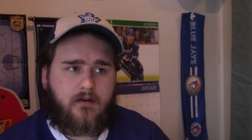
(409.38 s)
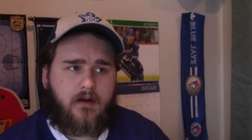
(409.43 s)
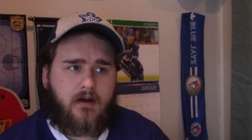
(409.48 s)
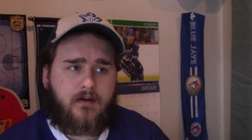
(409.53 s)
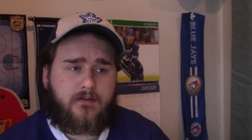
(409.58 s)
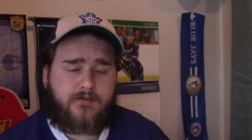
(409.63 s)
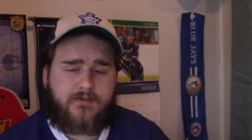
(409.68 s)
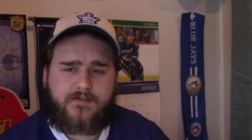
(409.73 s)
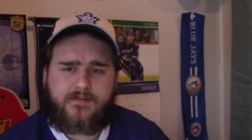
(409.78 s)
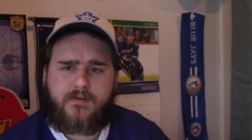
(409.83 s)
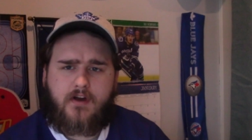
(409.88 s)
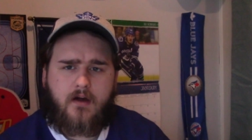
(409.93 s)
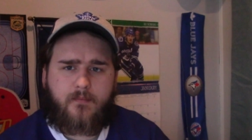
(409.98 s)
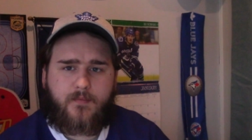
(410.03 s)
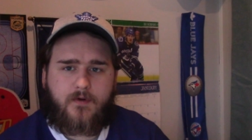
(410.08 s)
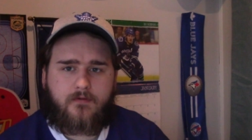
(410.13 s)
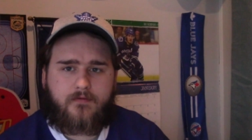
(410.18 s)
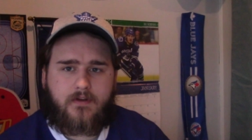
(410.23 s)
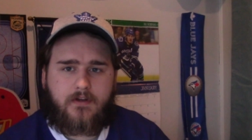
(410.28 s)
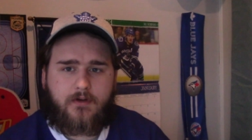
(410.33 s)
Just not
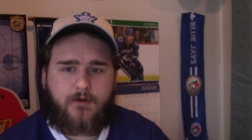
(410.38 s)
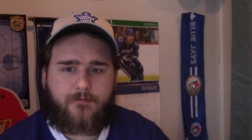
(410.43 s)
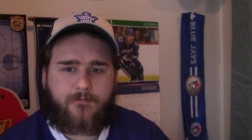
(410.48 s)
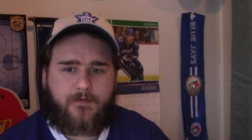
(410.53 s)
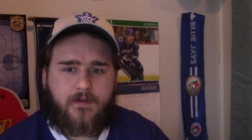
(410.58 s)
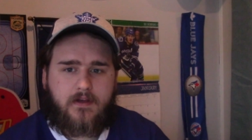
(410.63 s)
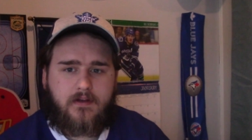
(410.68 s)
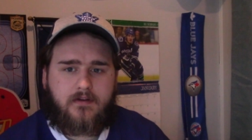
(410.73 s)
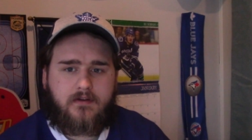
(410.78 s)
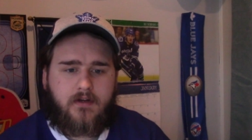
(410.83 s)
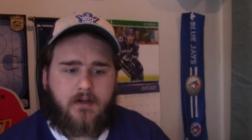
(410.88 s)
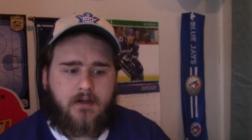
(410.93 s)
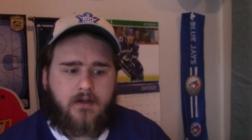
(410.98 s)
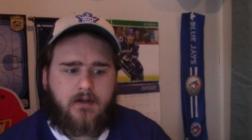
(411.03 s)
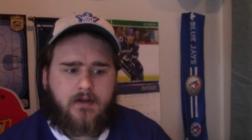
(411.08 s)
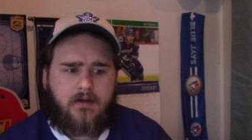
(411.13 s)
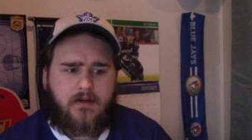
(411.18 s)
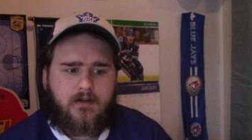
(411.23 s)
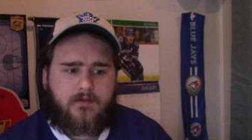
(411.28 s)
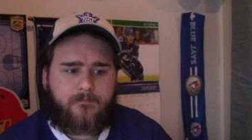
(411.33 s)
moving your feet.
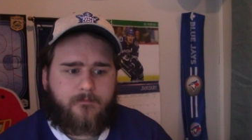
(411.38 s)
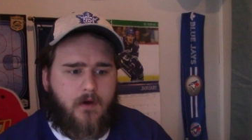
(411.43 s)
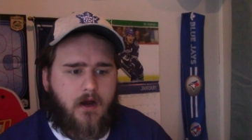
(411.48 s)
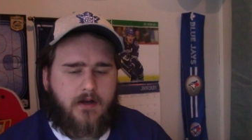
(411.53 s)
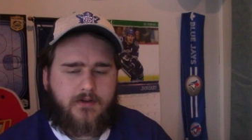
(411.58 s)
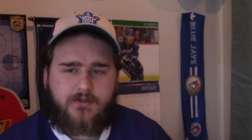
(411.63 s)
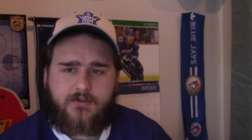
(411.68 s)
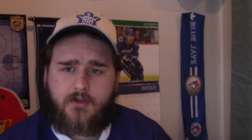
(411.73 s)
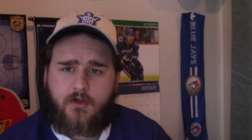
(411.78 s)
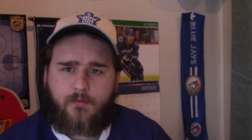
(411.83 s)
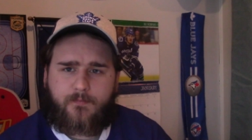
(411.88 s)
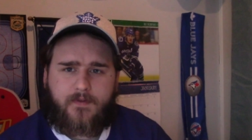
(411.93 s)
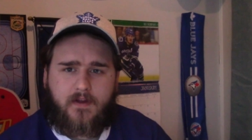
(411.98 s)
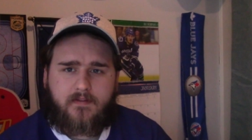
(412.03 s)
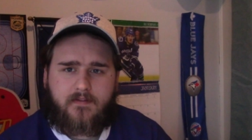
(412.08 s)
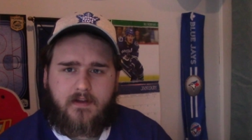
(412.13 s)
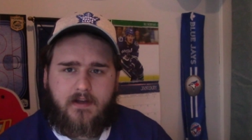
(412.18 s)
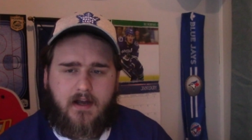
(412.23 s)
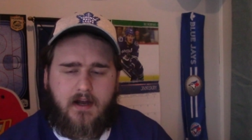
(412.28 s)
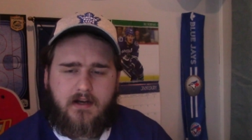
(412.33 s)
I just hope
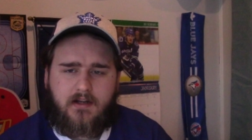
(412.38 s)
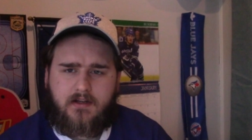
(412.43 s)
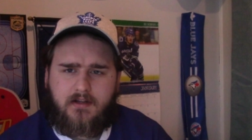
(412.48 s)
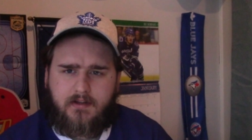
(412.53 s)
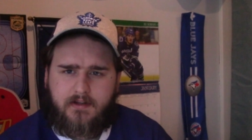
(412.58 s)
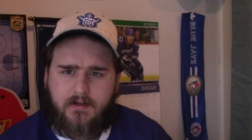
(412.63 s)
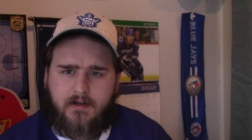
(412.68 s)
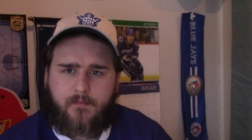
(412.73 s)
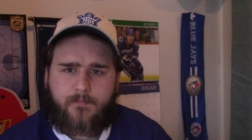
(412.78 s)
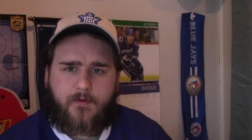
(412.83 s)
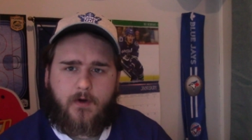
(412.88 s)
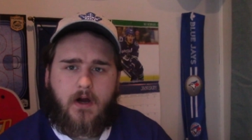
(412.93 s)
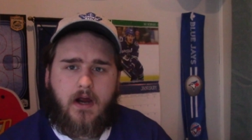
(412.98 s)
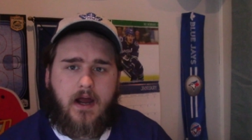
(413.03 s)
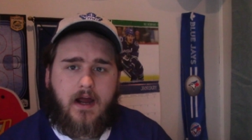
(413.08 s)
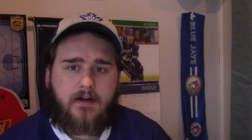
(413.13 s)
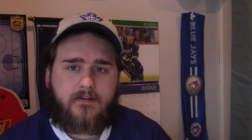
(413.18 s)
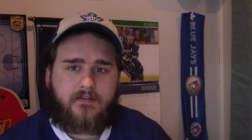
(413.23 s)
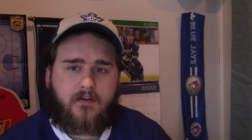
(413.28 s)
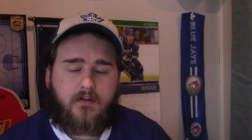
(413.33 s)
that they kind of clean up their
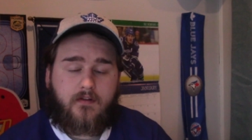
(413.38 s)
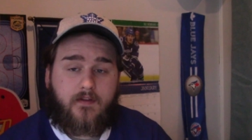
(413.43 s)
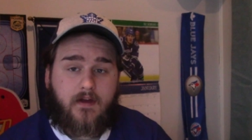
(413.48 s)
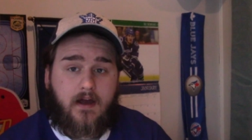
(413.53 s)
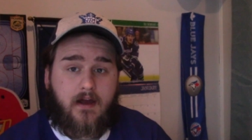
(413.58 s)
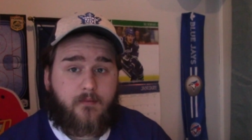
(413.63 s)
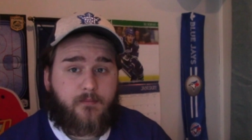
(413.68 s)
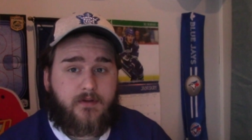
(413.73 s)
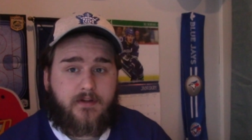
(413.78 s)
act on that,